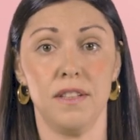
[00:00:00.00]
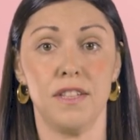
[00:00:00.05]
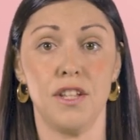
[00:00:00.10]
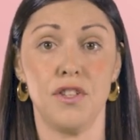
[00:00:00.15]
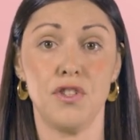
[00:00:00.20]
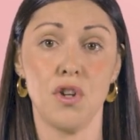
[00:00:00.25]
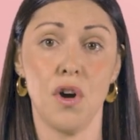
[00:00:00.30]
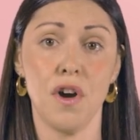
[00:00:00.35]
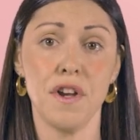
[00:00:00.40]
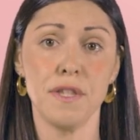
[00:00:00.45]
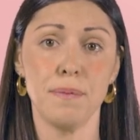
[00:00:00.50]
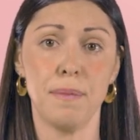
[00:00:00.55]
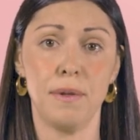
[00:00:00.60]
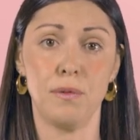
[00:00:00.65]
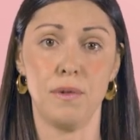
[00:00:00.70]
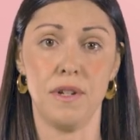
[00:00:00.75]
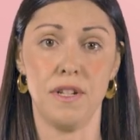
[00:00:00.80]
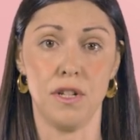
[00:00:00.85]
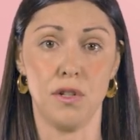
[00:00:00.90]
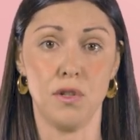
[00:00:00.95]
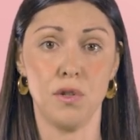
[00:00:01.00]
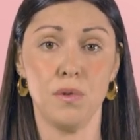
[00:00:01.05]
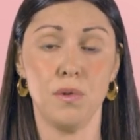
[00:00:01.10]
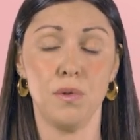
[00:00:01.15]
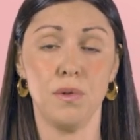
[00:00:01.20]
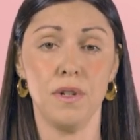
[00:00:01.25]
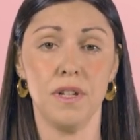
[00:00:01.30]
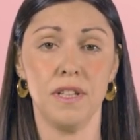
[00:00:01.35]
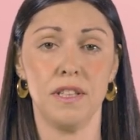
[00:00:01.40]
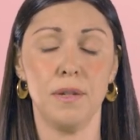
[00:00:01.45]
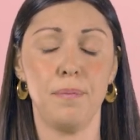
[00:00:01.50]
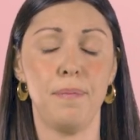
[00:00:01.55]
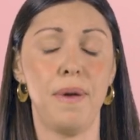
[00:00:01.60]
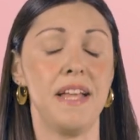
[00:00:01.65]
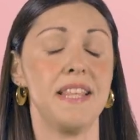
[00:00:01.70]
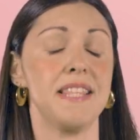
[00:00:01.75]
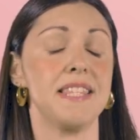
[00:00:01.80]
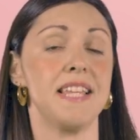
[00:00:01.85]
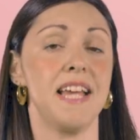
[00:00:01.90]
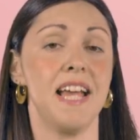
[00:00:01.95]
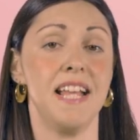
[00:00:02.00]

The choice between the two depends